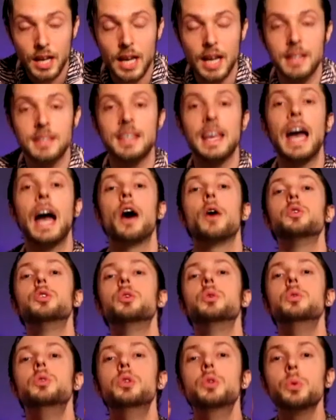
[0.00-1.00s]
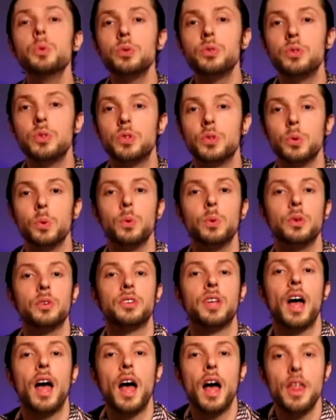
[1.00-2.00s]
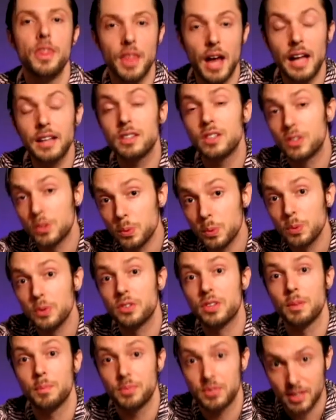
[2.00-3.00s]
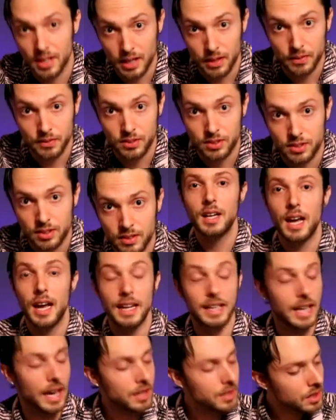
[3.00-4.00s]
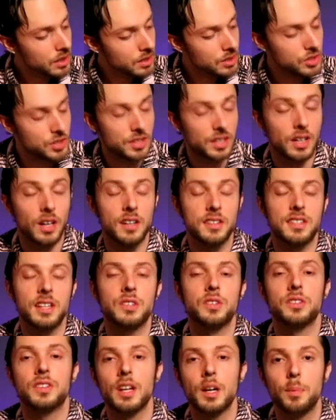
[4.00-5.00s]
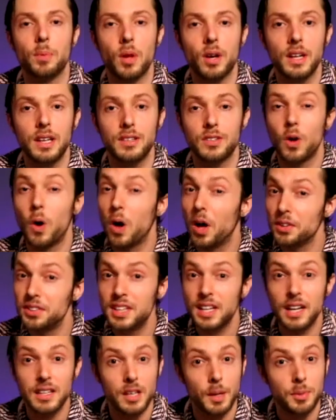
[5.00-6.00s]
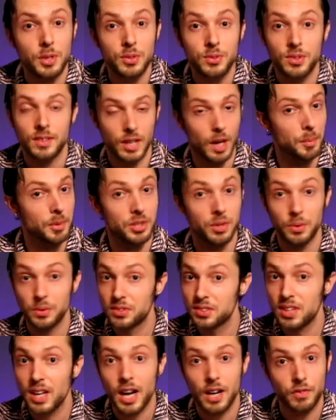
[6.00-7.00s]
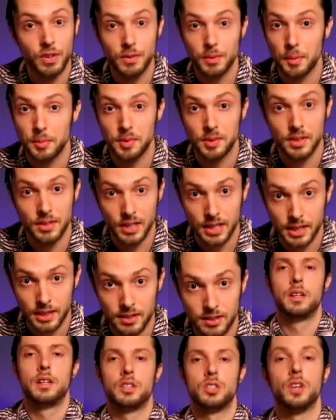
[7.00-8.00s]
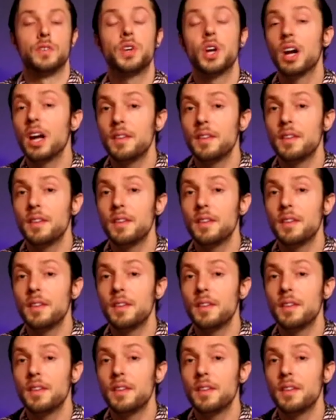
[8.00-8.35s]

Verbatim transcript: It's how you use the tools, not the tools themselves. And again, just like our essential set of plugins, all D A Ws come with their own stock reverbs and delays. So if you're